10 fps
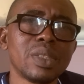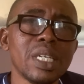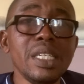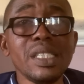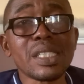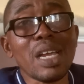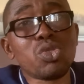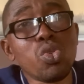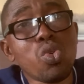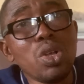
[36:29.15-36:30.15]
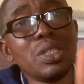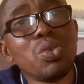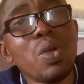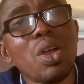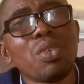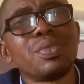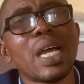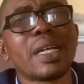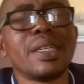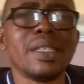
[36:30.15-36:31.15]
They decide to go in the way of
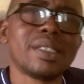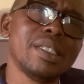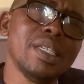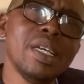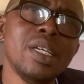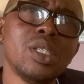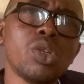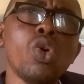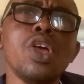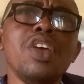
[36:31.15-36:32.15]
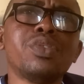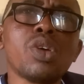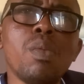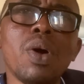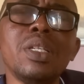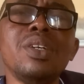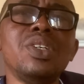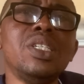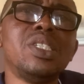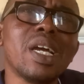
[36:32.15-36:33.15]
darkness. So if somebody
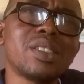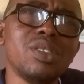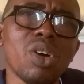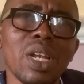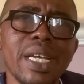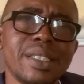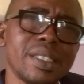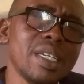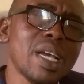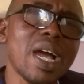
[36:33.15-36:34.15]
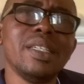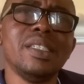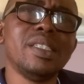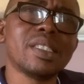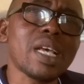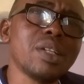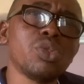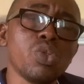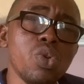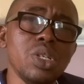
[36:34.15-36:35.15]
rejects knowledge and he decides
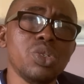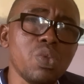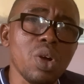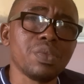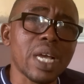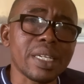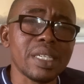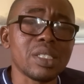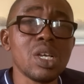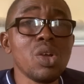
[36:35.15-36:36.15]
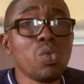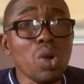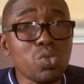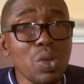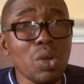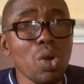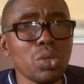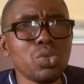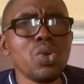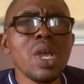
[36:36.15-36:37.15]
to go in the way of darkness, what will
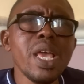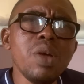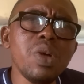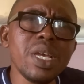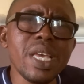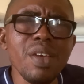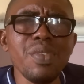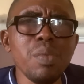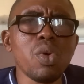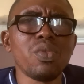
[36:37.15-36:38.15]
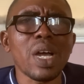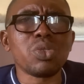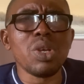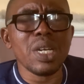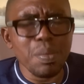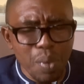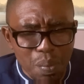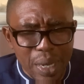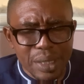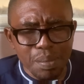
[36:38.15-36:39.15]
God do? He will give him over to a
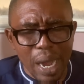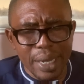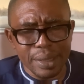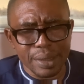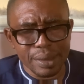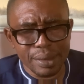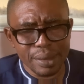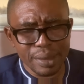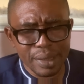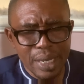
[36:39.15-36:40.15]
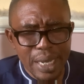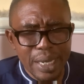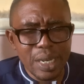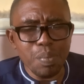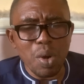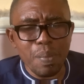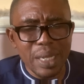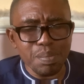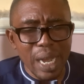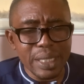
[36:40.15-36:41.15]
reprobate mind.
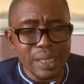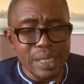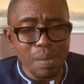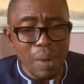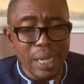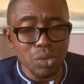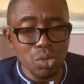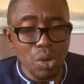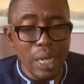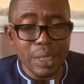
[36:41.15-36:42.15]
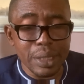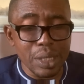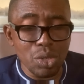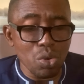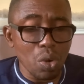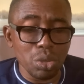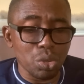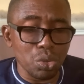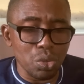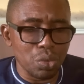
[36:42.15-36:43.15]
Reprobate mind is a mind, do anything you want
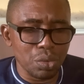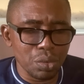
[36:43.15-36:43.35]
to do.